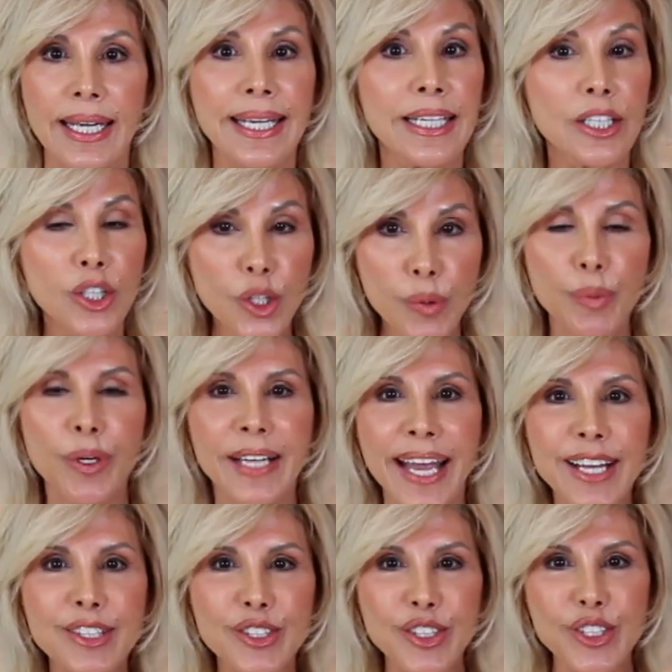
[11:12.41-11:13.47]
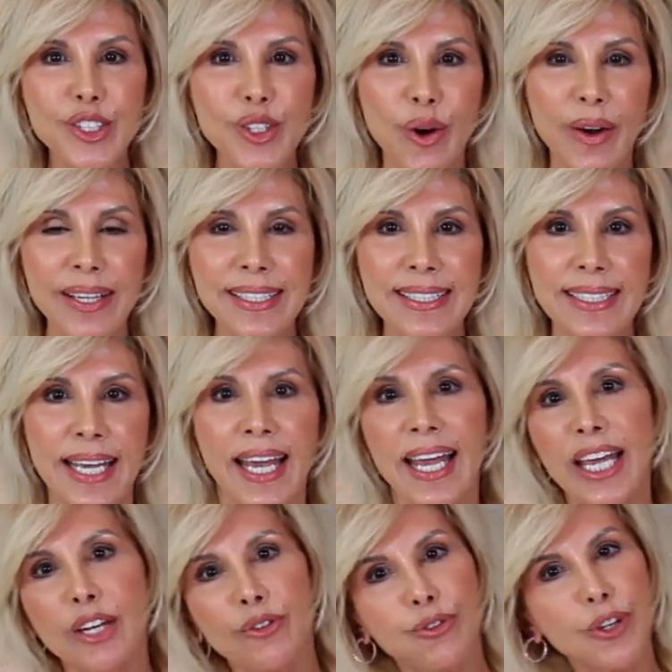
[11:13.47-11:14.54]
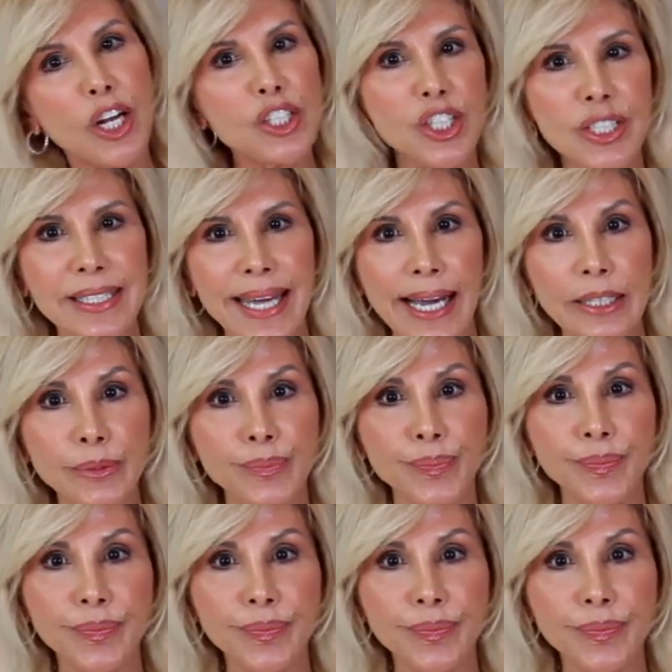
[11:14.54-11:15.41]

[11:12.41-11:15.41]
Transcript: it lubricates the joints, it flushes out